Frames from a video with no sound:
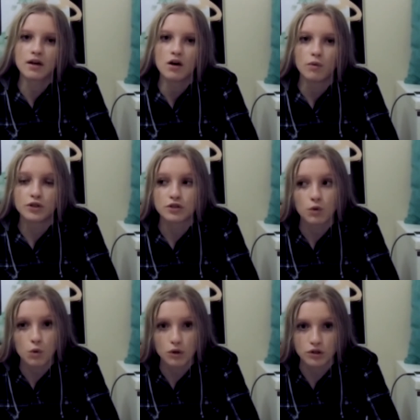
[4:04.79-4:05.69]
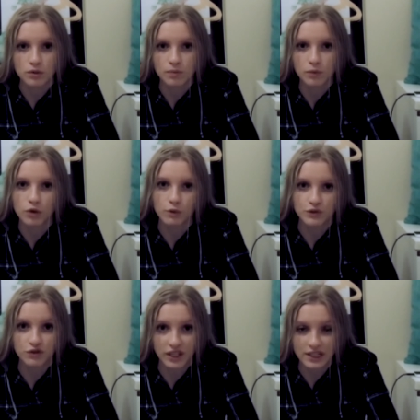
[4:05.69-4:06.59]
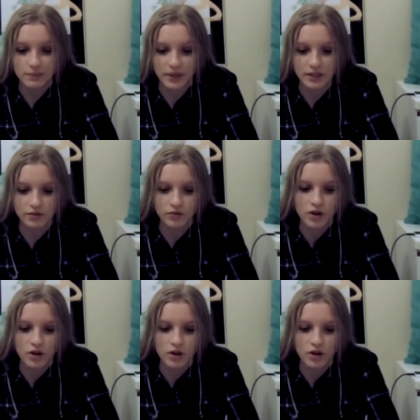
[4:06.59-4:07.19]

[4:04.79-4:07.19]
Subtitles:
which is awesome, although it was really expensive.